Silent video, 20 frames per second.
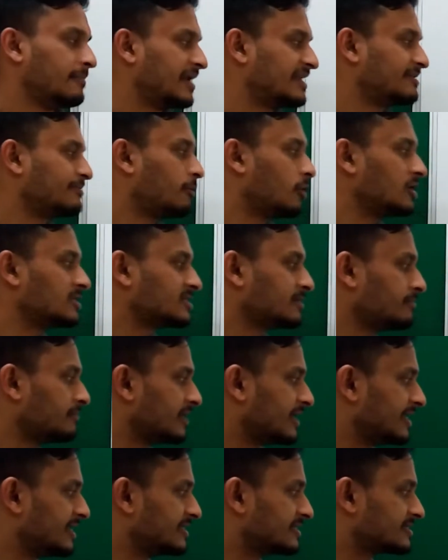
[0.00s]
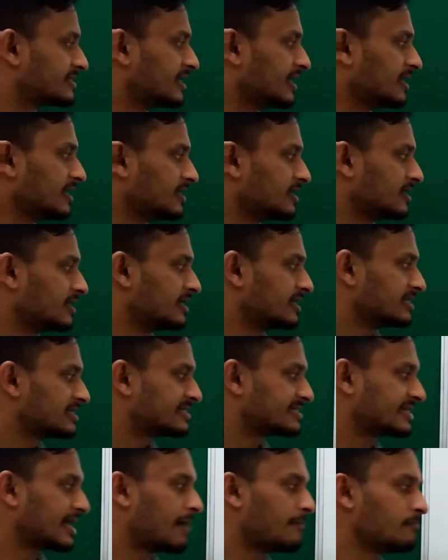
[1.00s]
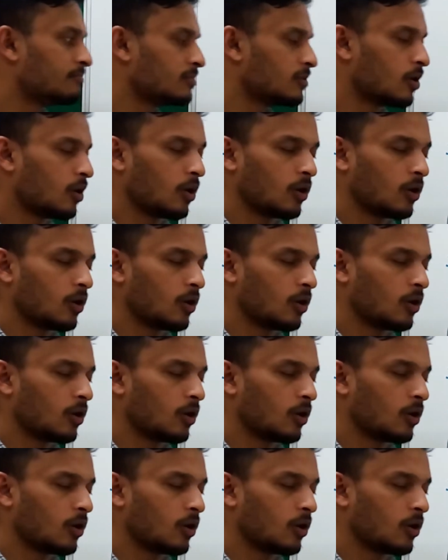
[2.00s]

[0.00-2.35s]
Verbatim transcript: Metabolism is the sum